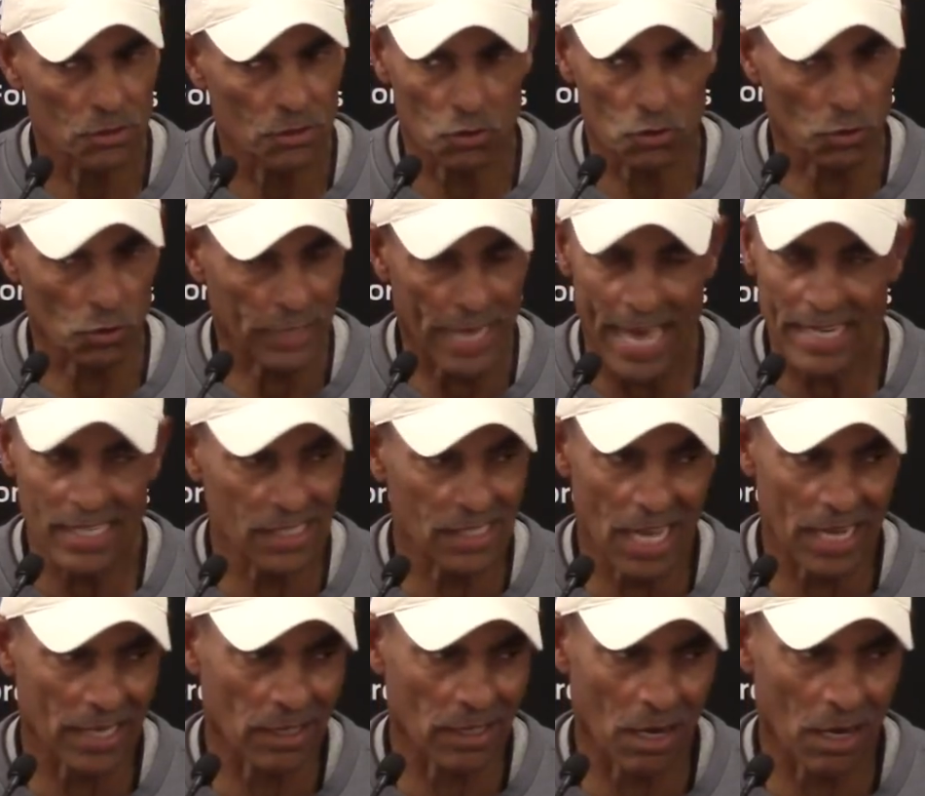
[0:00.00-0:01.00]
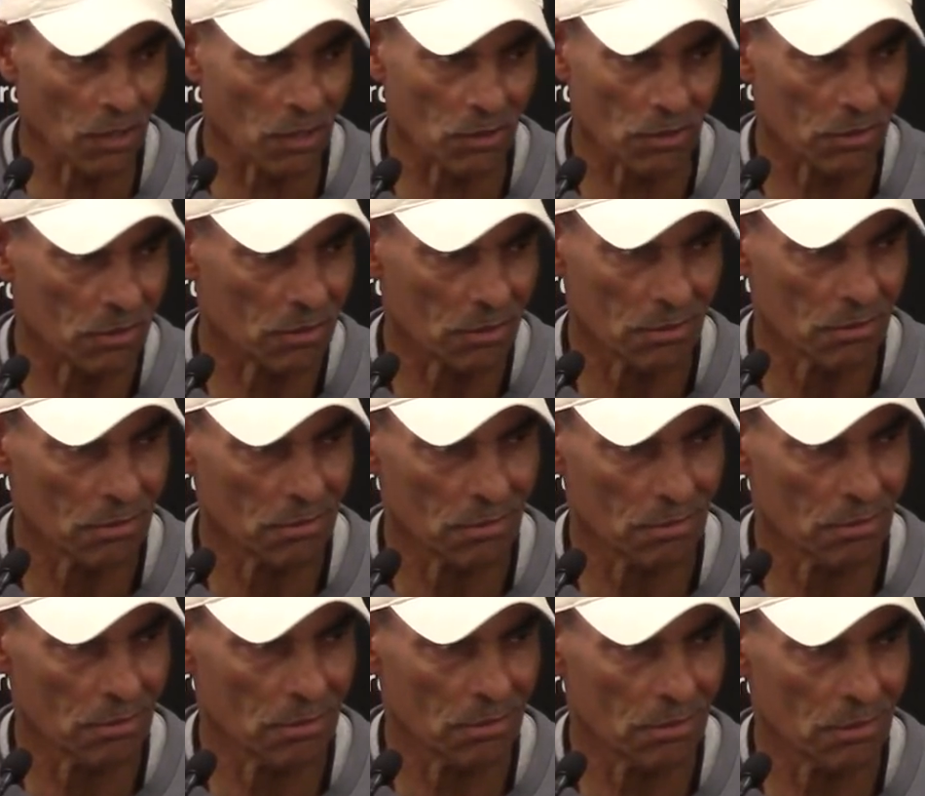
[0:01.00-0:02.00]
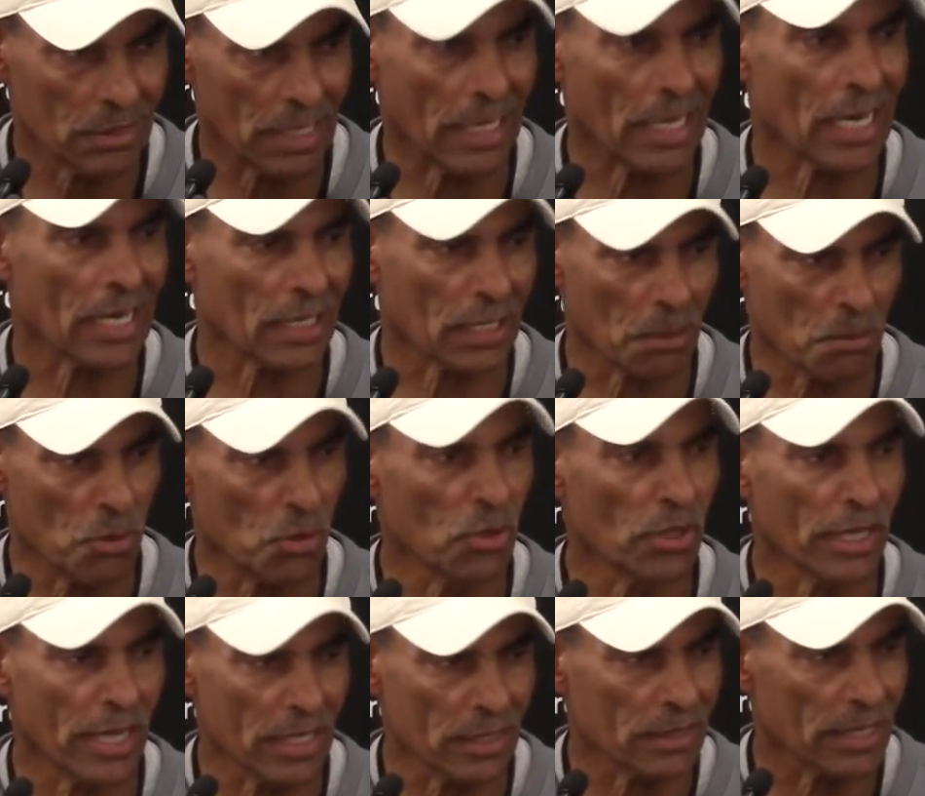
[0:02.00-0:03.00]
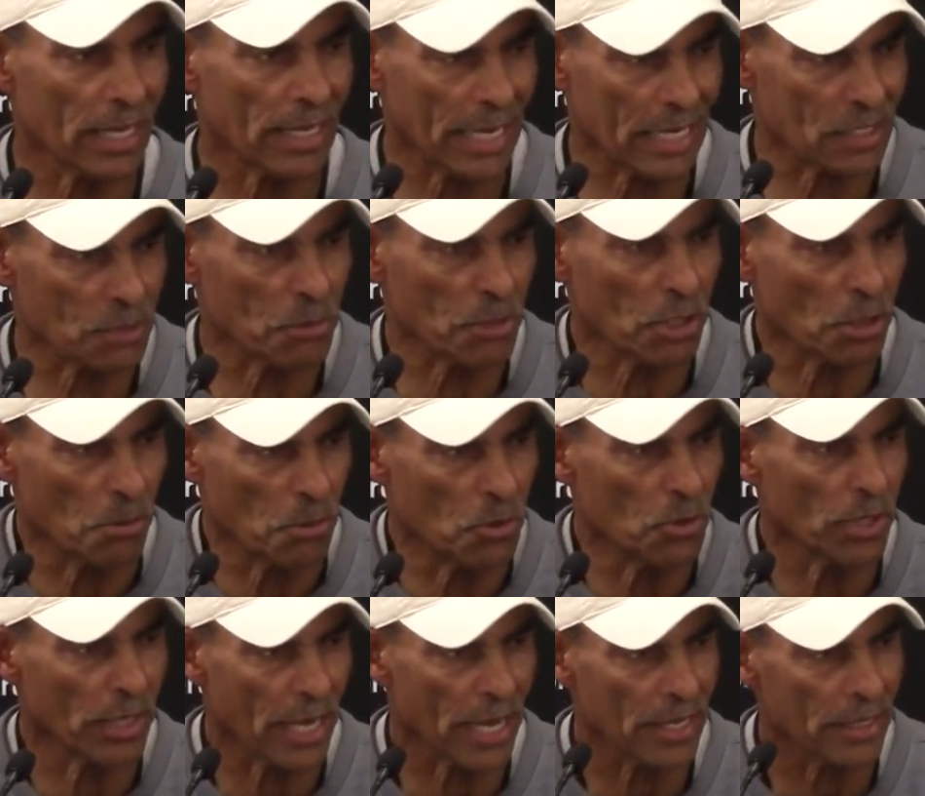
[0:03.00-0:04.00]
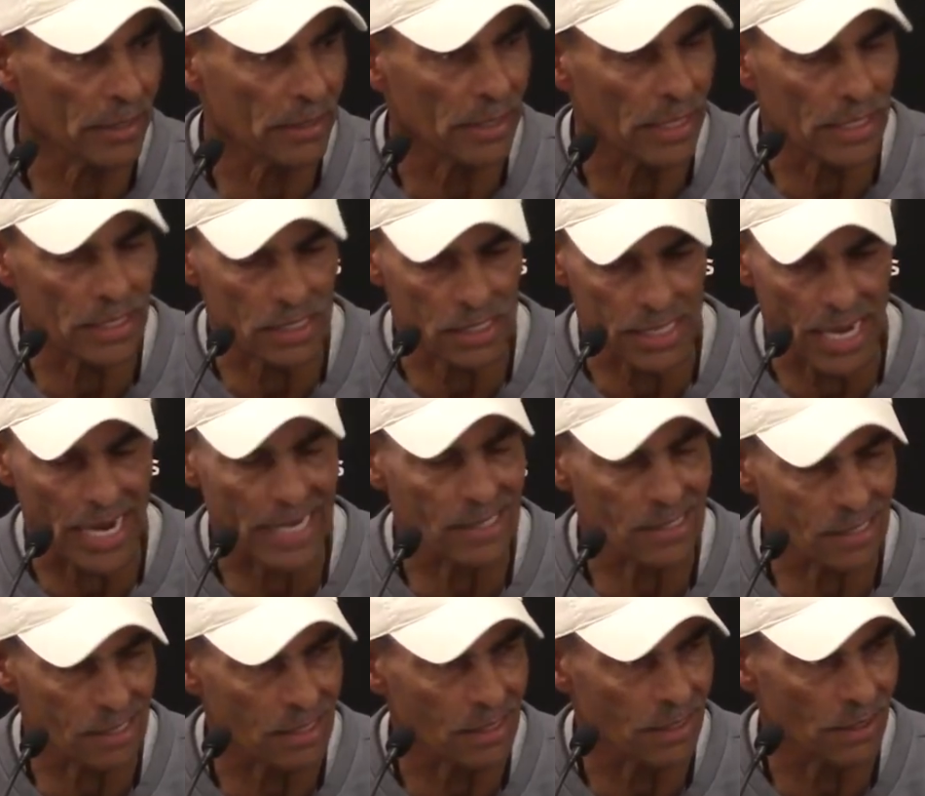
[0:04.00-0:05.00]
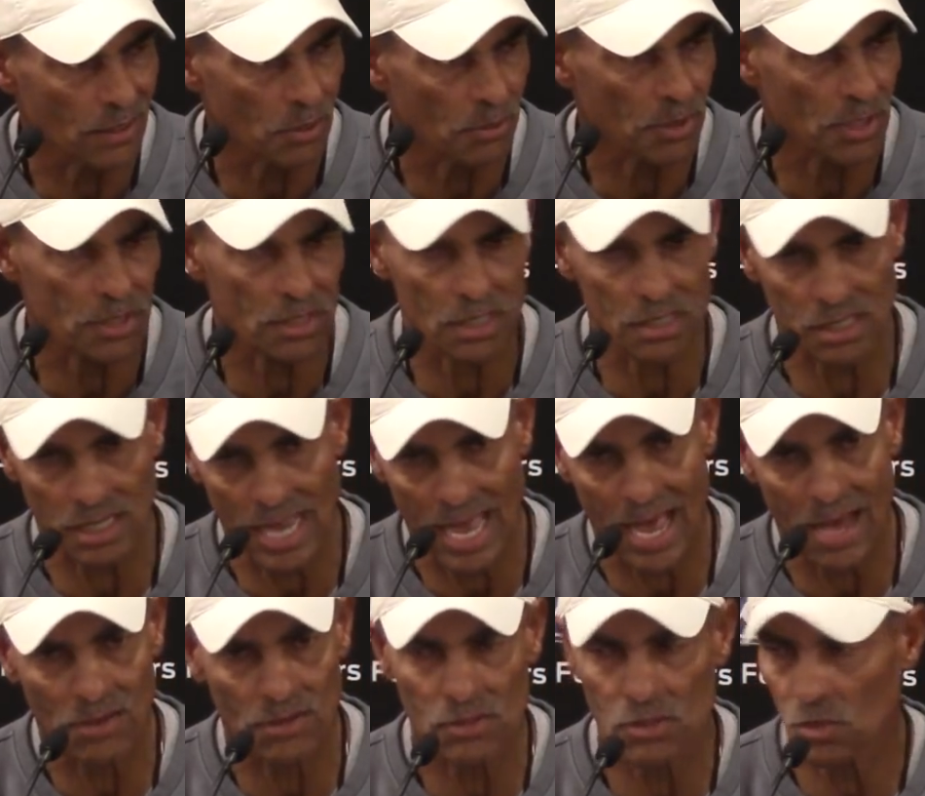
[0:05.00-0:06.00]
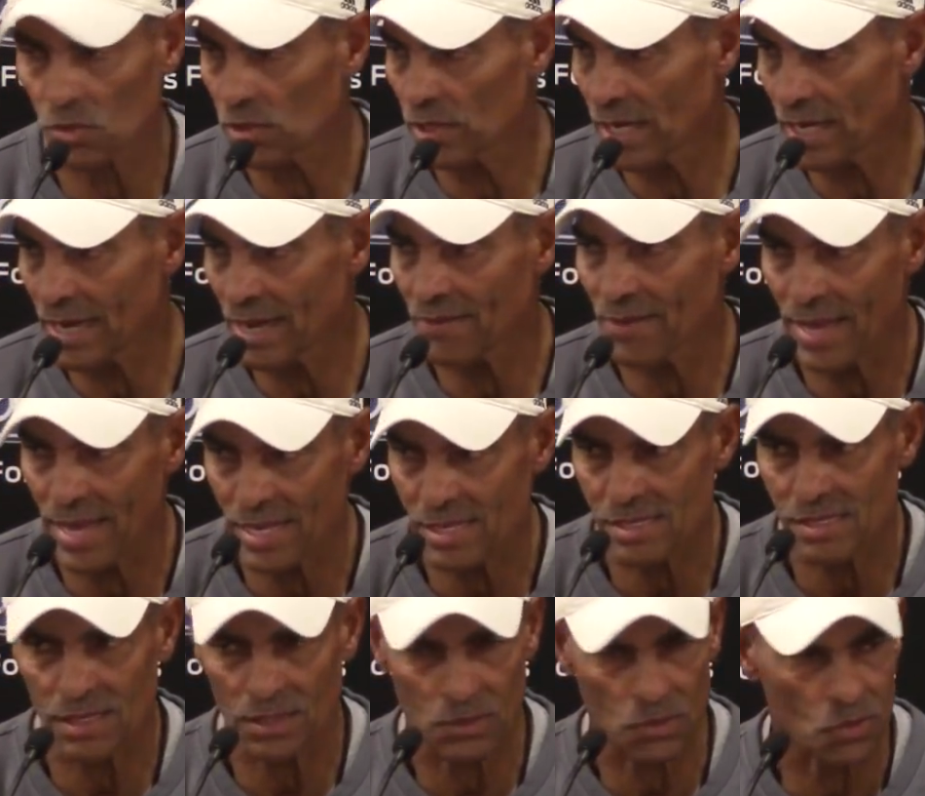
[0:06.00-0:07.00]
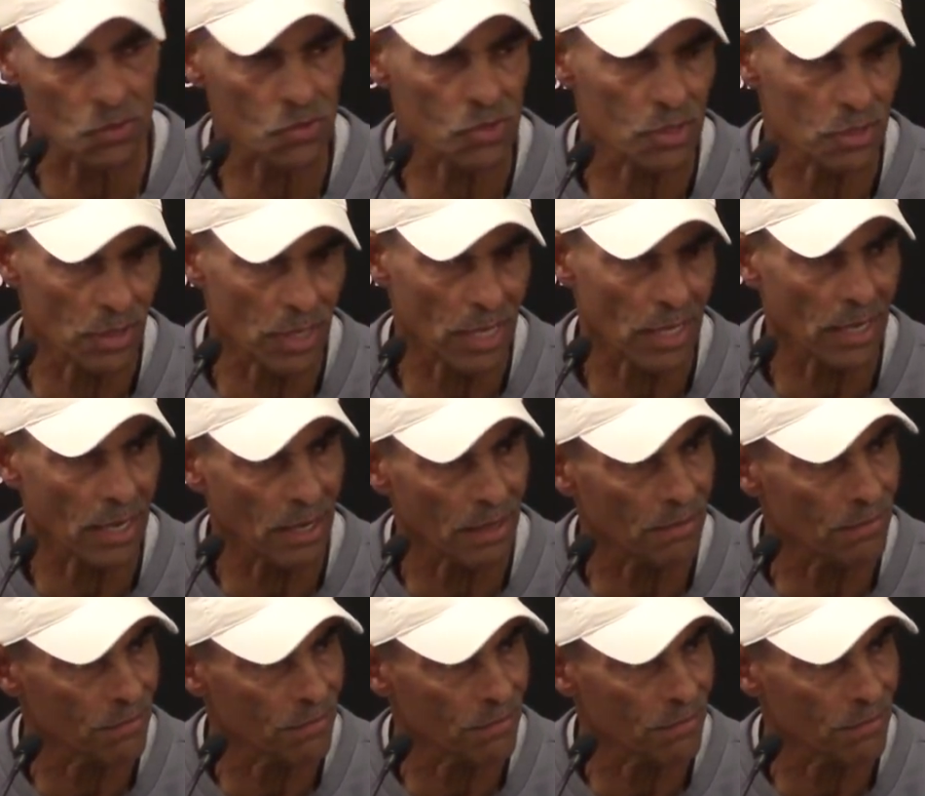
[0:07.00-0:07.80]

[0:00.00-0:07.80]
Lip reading: So Danny's not in the huddle. They got to communicate that. It has to be communicated. And it's dicey, you know, because it's loud. And so you got to have hand signals and you got to have